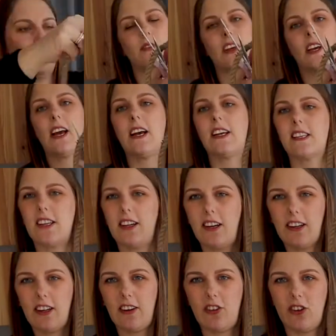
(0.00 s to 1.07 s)
Okay, so
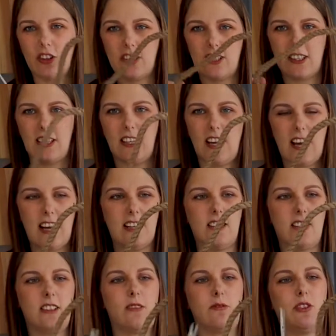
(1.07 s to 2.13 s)
now that I've got to the
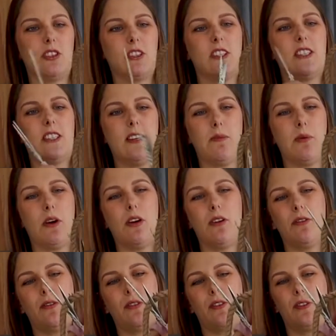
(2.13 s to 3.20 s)
end, I'm just going to snip it
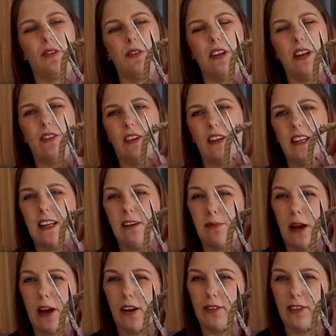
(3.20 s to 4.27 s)
off, leaving a little
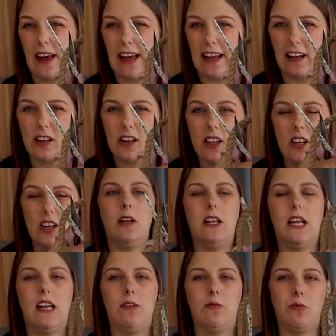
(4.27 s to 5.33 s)
bit overhang, and
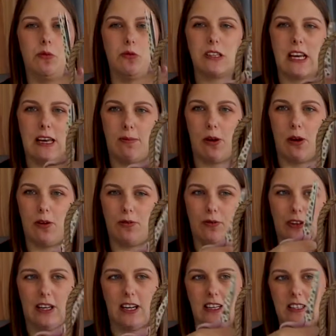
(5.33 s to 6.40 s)
then we'll tape it off
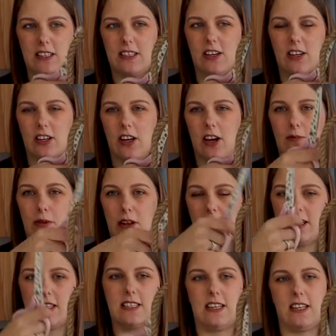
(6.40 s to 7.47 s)
and then tidy it up and
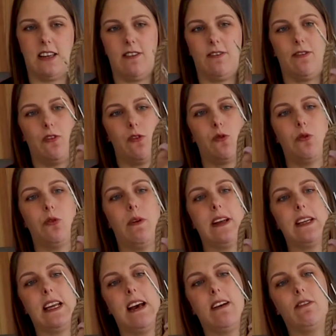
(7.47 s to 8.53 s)
then stick it all the way
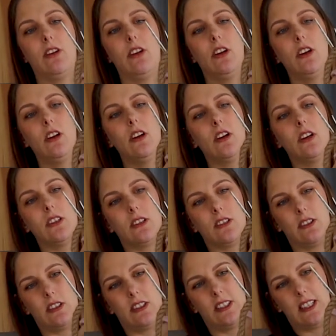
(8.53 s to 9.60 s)
down. So
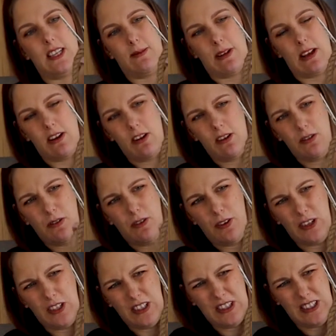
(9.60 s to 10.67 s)
just snip that off.